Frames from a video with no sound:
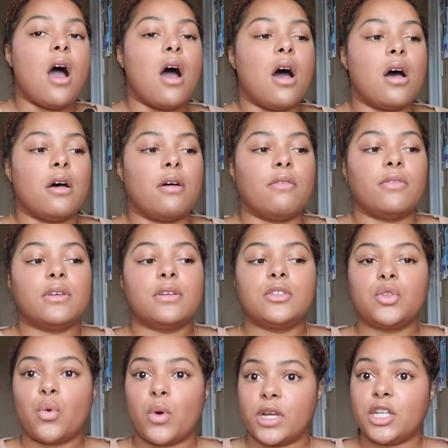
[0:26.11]
of
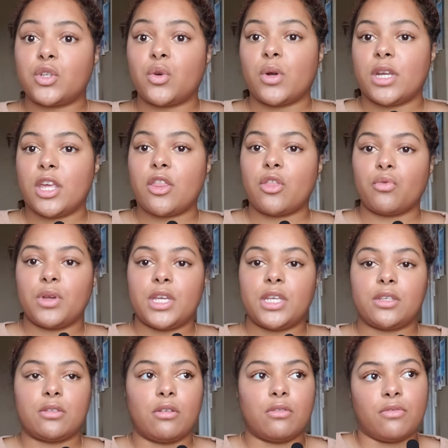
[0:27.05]

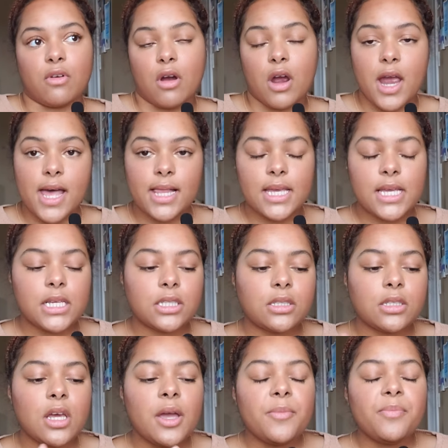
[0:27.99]
2023 so far, at
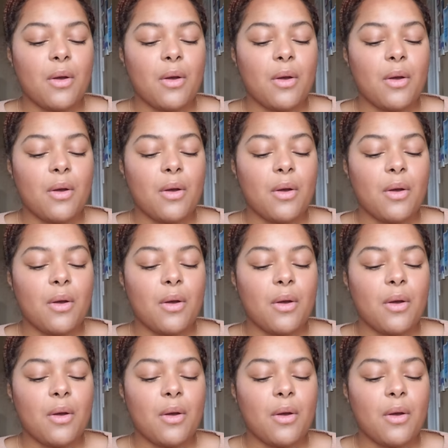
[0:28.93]
least.